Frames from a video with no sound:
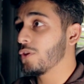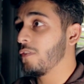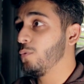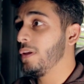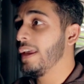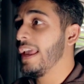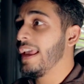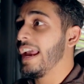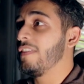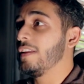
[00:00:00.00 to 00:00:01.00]
software,
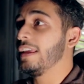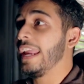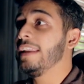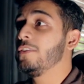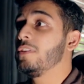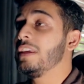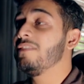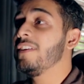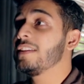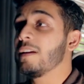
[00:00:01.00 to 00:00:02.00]
and then head to the
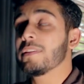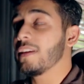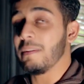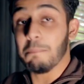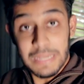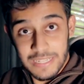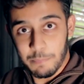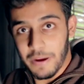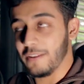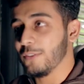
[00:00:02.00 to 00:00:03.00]
the media
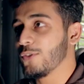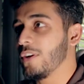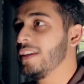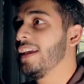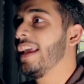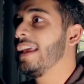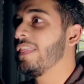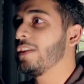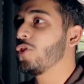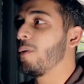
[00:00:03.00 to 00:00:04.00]
panel,
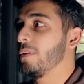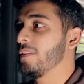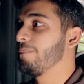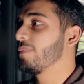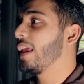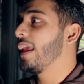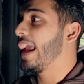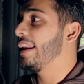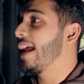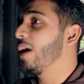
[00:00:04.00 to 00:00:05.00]
and then drop it.
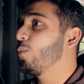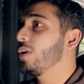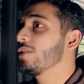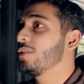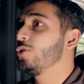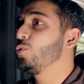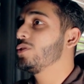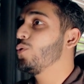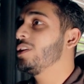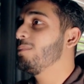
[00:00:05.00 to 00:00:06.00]
And now what it's going to do
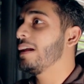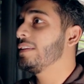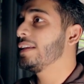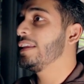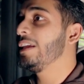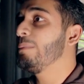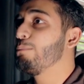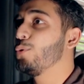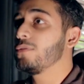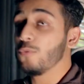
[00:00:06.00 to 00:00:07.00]
is automatically
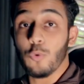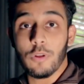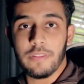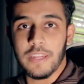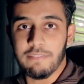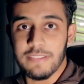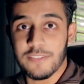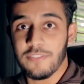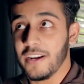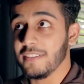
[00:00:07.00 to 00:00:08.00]
import all 3 of
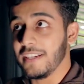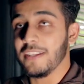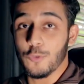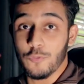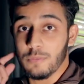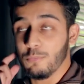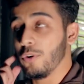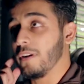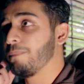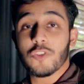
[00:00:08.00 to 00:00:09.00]
these files into
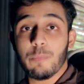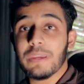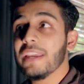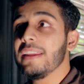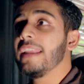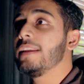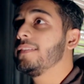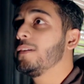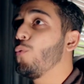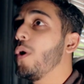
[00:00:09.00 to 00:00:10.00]
Filmora. So to begin
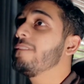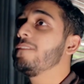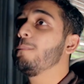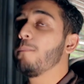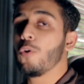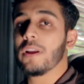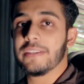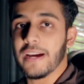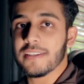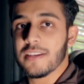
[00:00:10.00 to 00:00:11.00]
editing, what Filmora
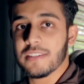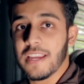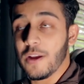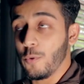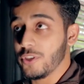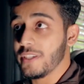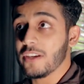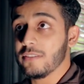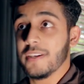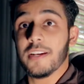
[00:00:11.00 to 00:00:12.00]
does is, which is
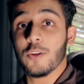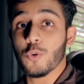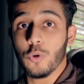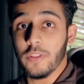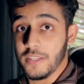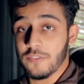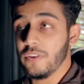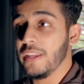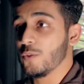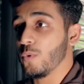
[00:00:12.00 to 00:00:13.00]
actually really cool that it's
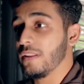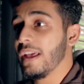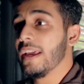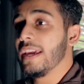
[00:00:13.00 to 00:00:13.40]
free as well,